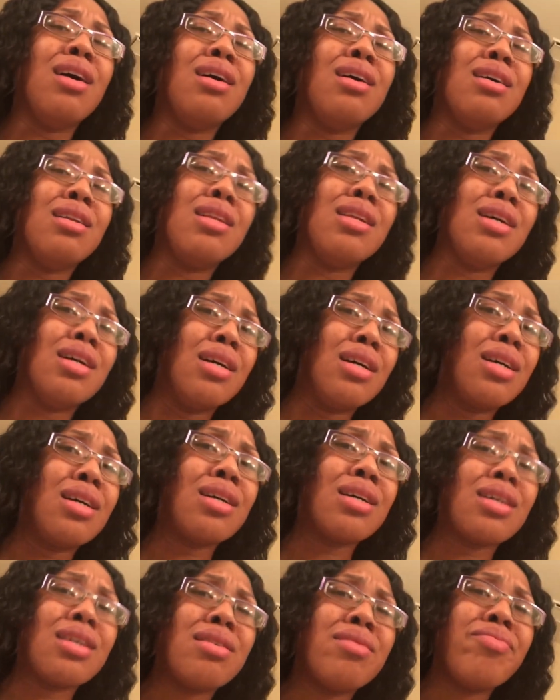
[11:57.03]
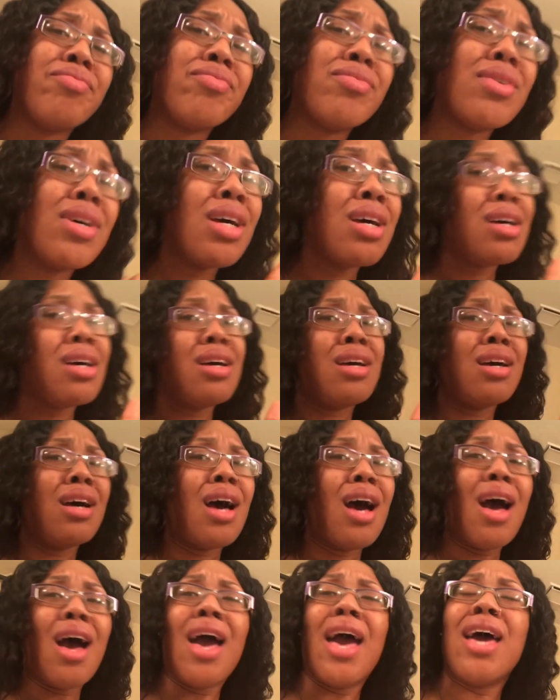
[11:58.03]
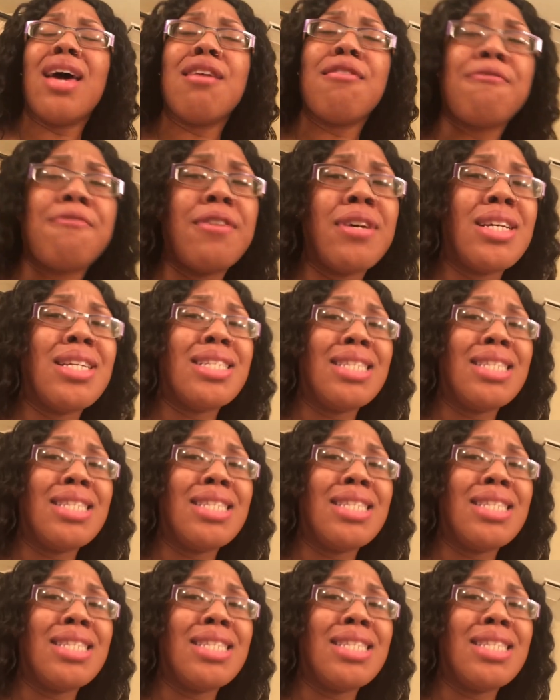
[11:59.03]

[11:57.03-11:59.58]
Look, I had a fun